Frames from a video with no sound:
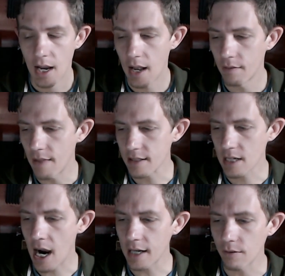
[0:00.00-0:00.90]
And that's
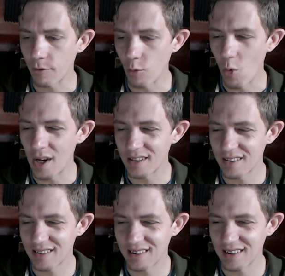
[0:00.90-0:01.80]
kind of what
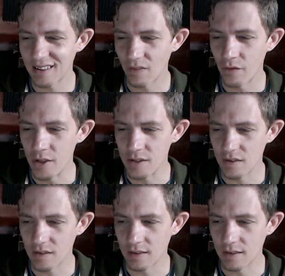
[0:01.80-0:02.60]
this